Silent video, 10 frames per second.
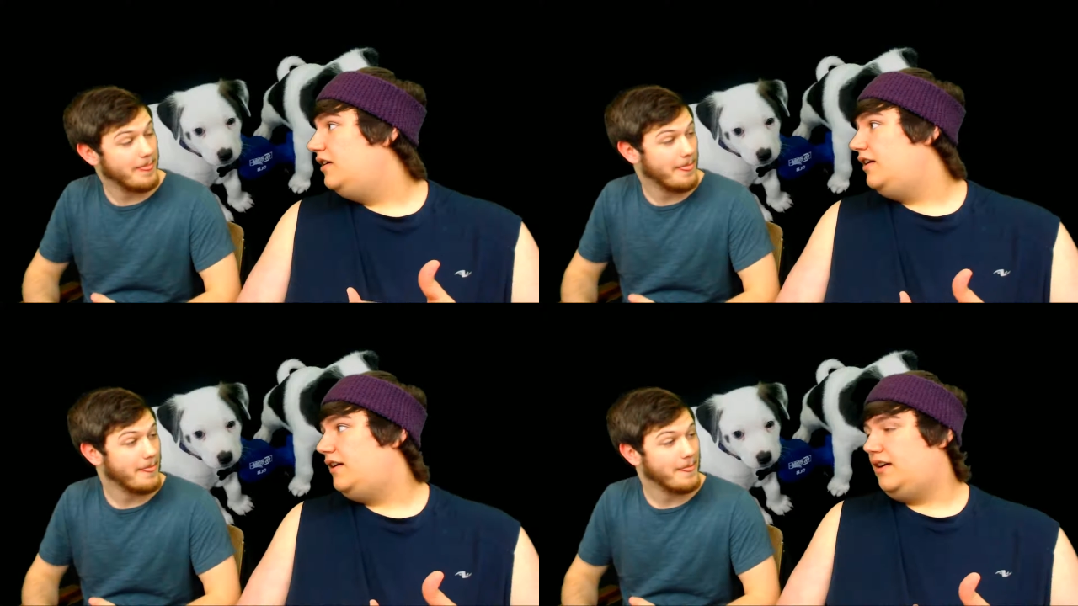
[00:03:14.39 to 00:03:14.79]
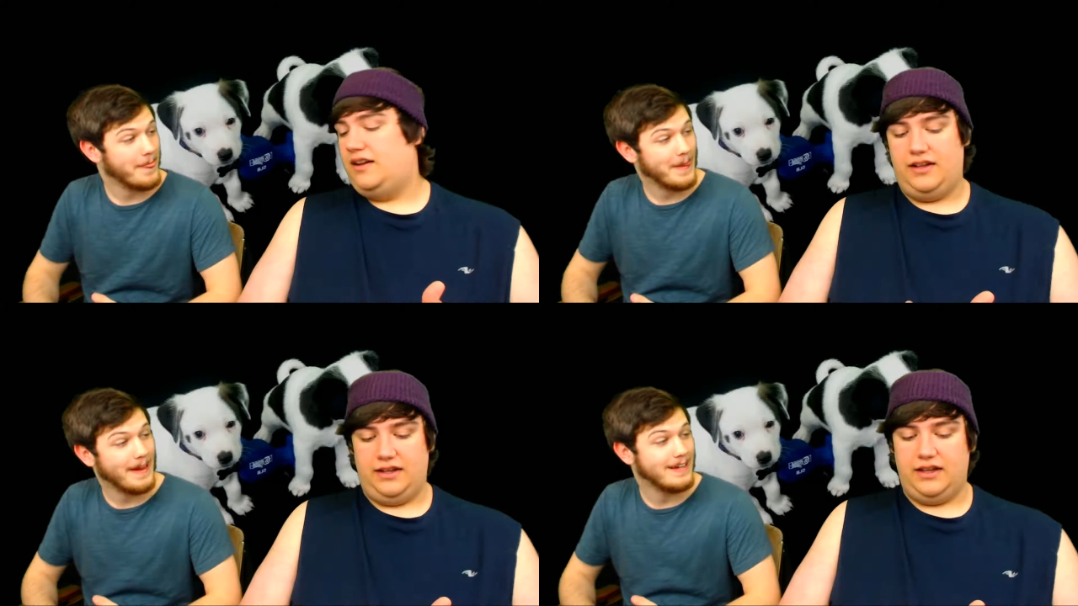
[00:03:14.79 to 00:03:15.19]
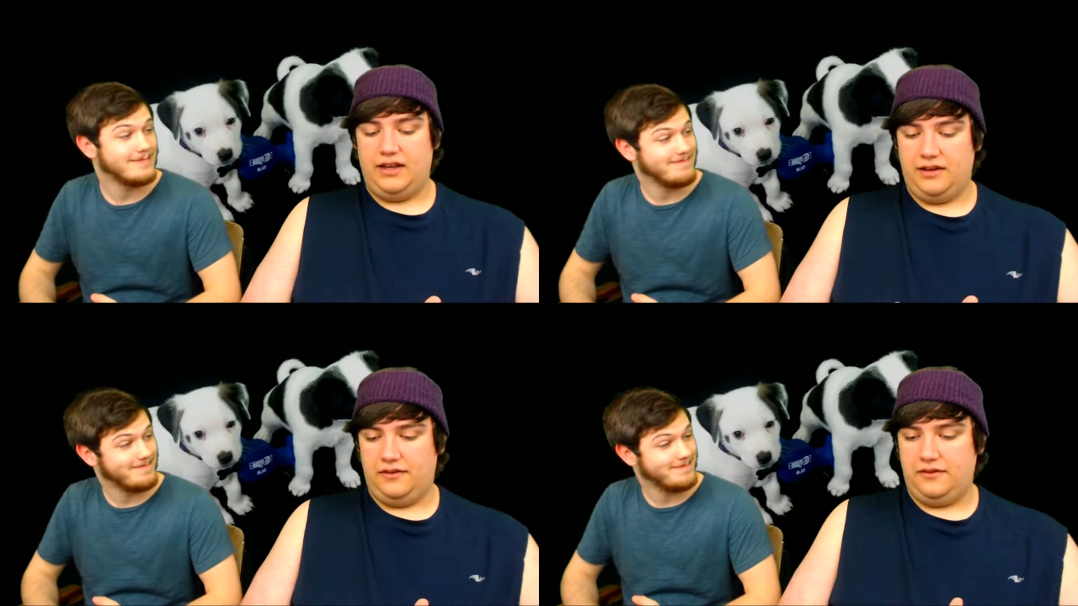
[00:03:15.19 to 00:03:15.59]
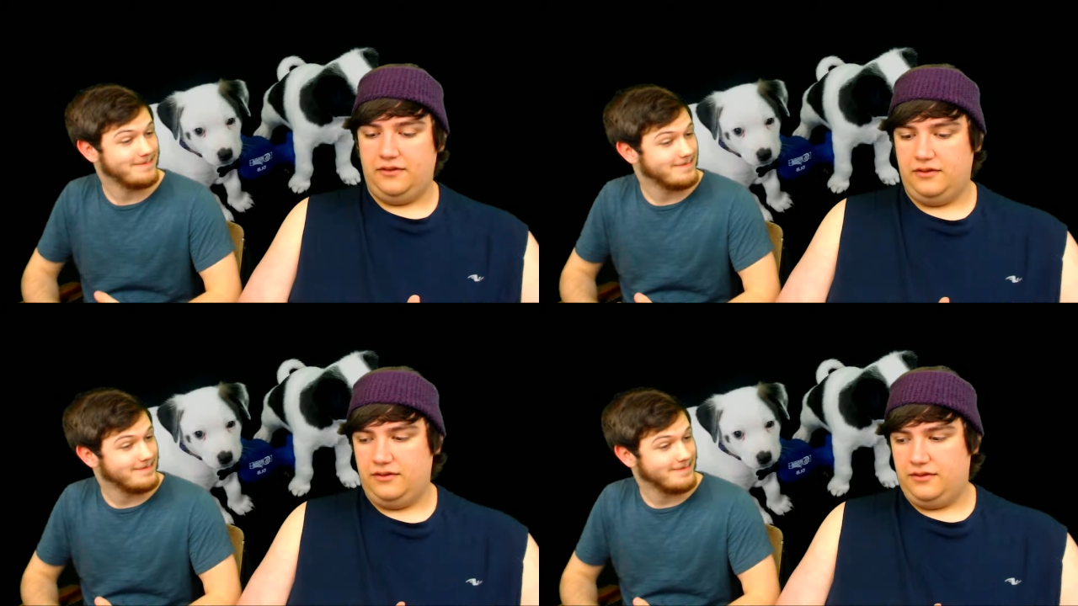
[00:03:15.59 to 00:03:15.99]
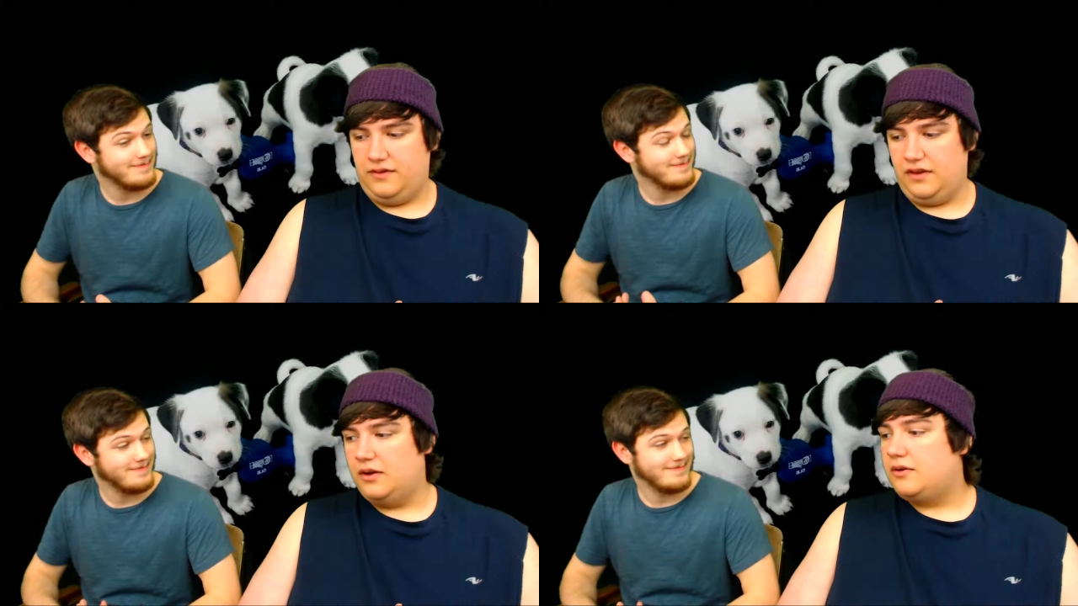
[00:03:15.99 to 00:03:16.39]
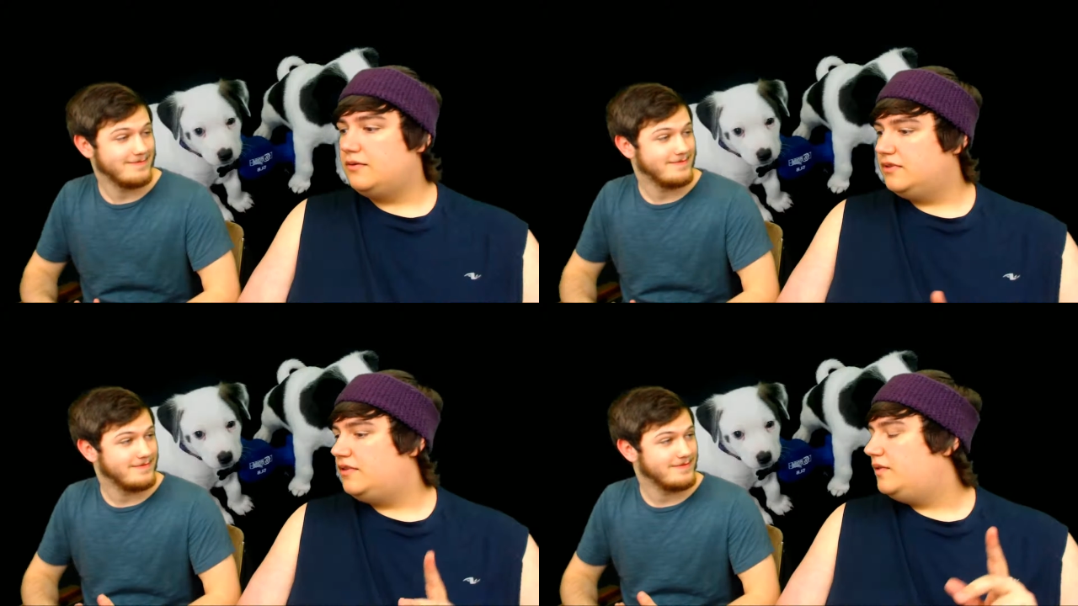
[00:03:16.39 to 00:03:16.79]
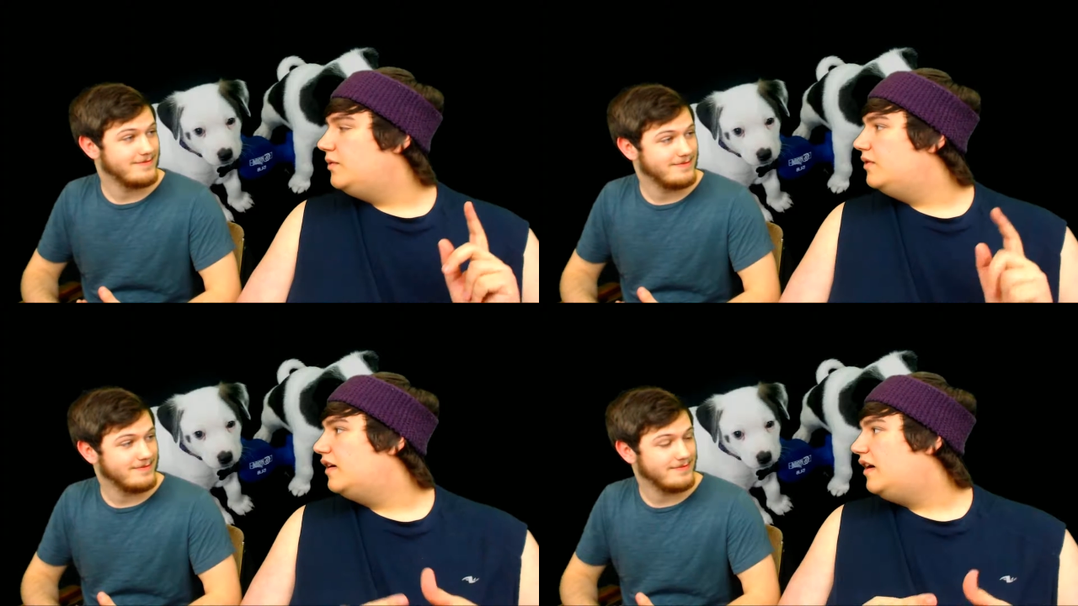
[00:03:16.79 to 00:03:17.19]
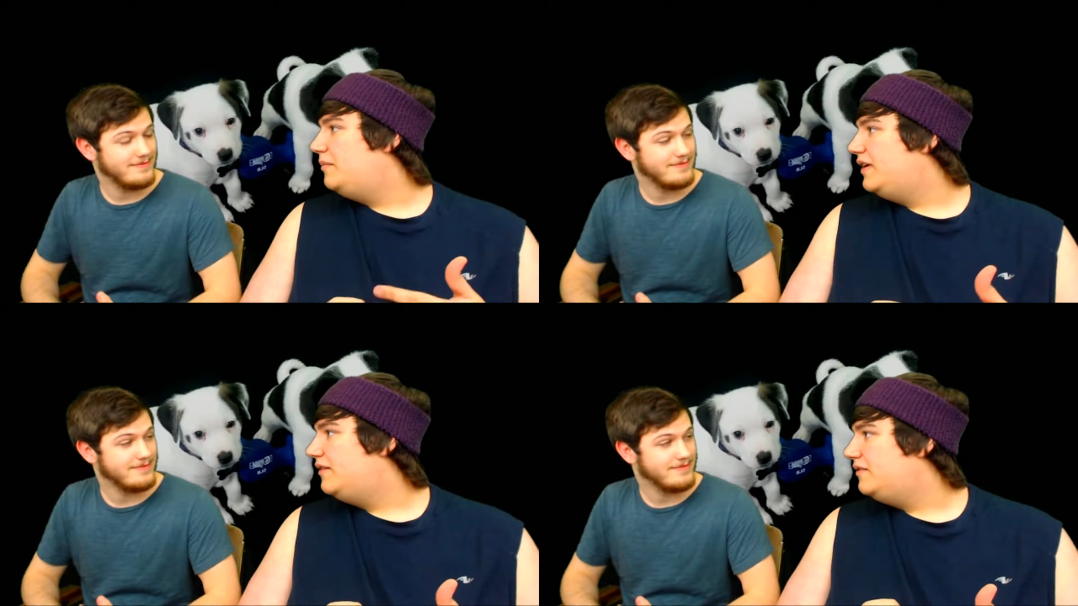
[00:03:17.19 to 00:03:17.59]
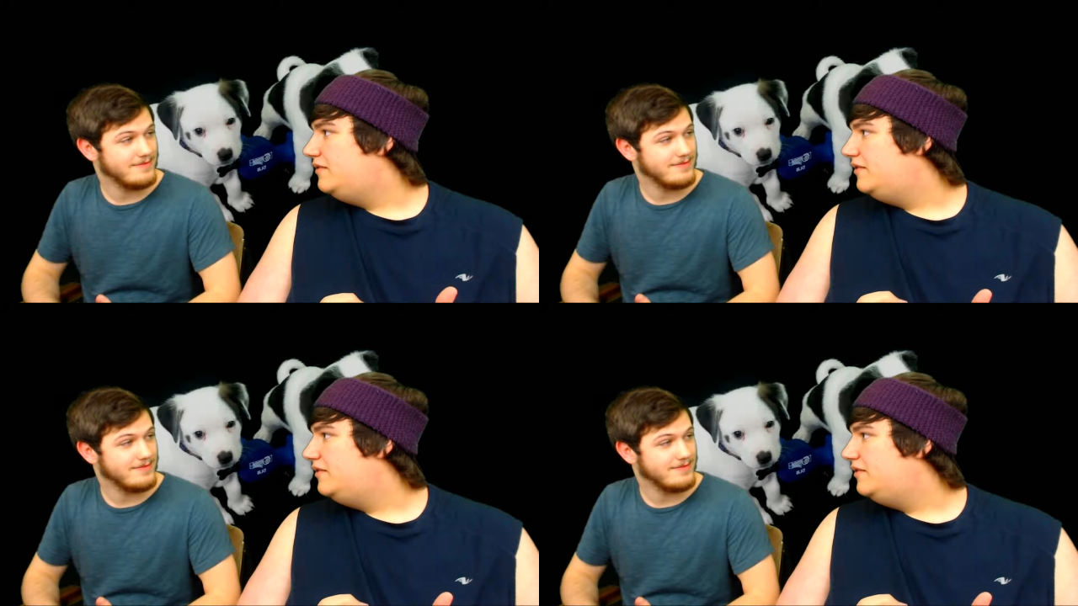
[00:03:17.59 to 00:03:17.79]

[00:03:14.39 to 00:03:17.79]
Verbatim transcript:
Speaker 1: uh, getting to go over to the compound